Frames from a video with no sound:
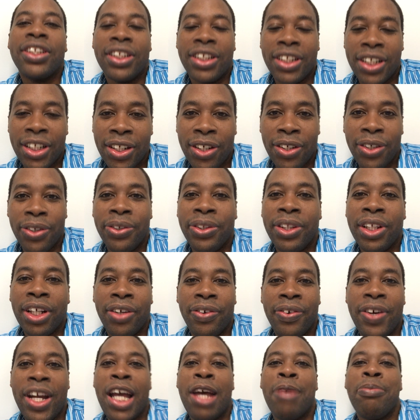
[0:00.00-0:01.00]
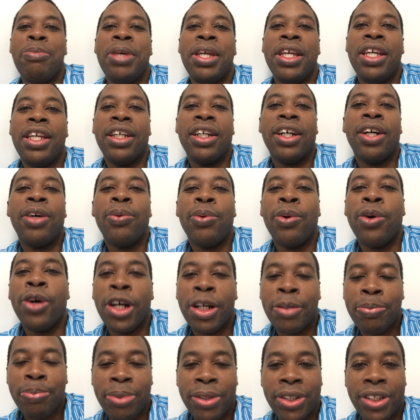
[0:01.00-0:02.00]
the Grammy
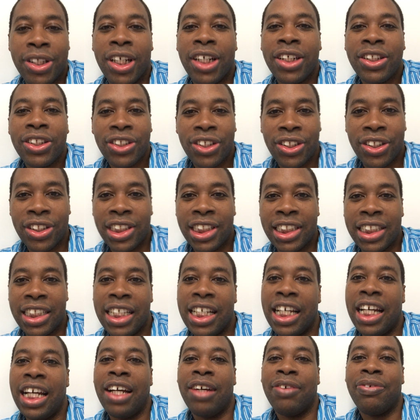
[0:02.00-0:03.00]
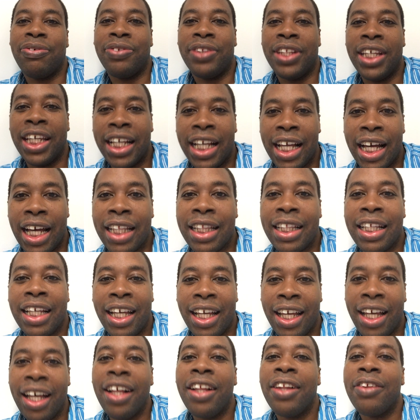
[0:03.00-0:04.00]
Award production staff, they got
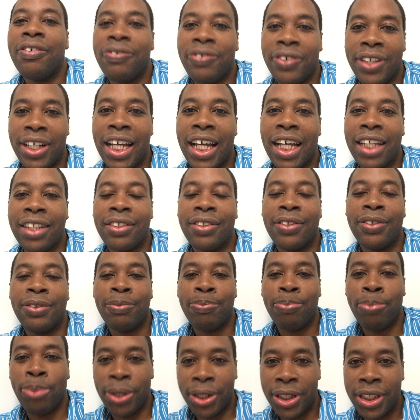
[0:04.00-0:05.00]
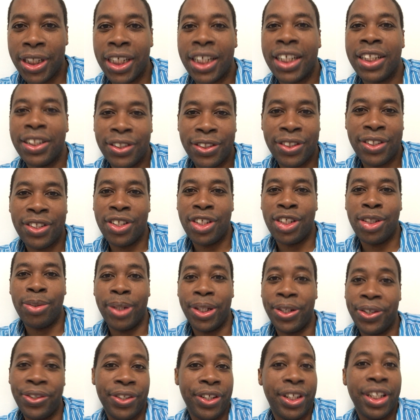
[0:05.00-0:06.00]
an L for that particular
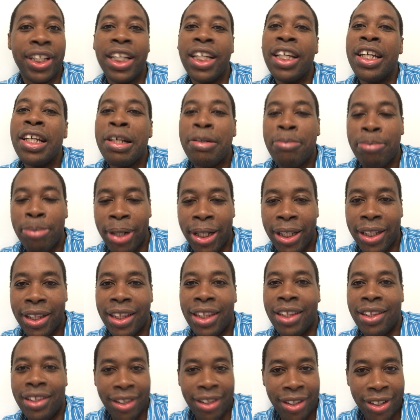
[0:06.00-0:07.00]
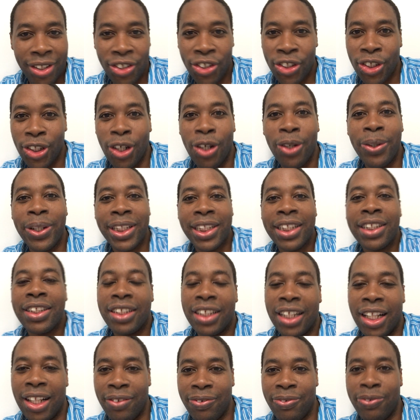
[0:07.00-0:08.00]
situation. But the show
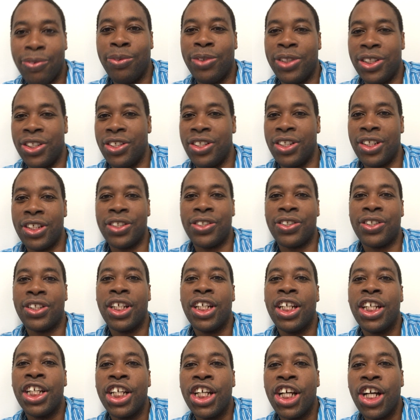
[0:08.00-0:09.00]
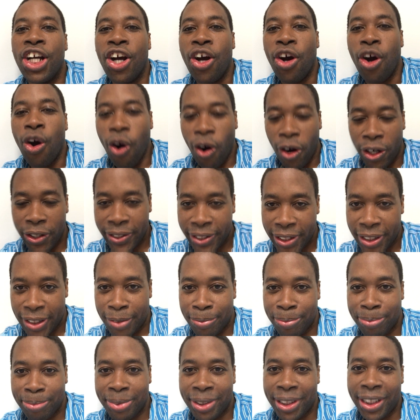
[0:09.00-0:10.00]
itself was just
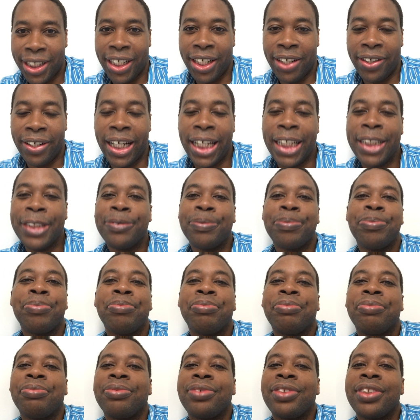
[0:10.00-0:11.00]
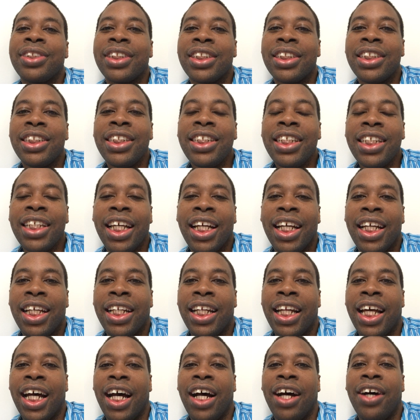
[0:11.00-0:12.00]
awesome. All right?
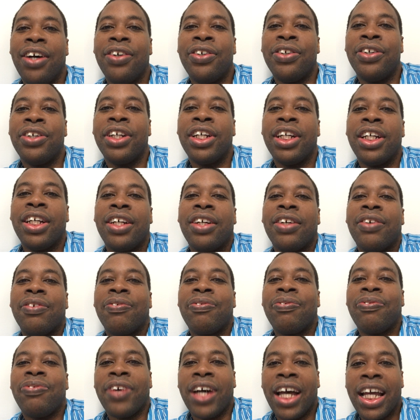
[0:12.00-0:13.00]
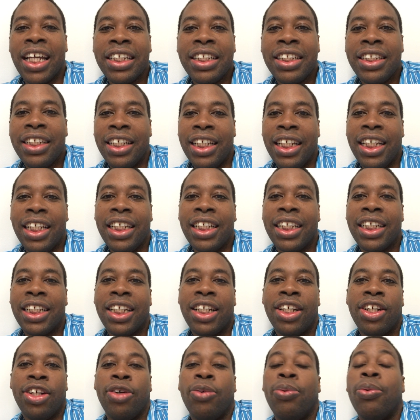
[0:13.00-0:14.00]
Now, finally,
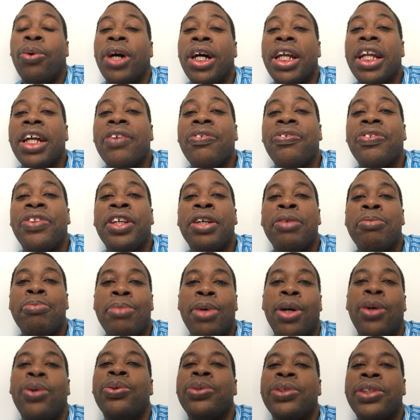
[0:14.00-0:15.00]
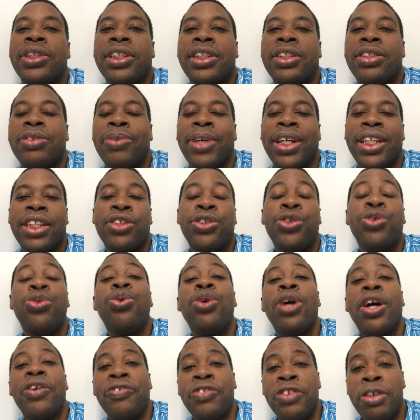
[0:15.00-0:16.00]
two of the most
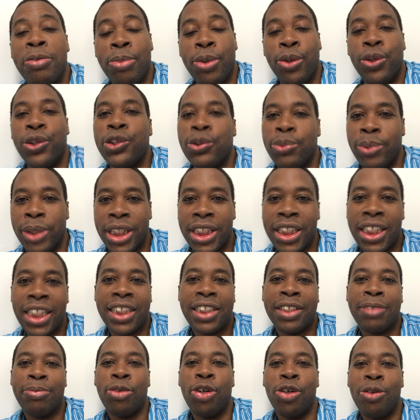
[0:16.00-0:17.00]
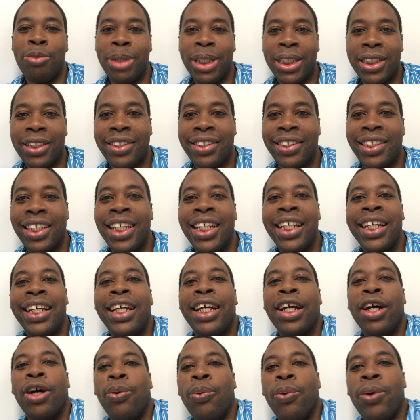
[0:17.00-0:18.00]
winningest moments
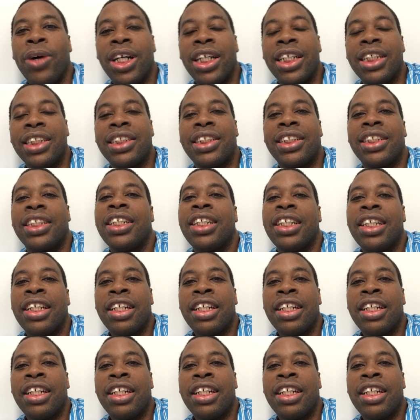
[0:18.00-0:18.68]
was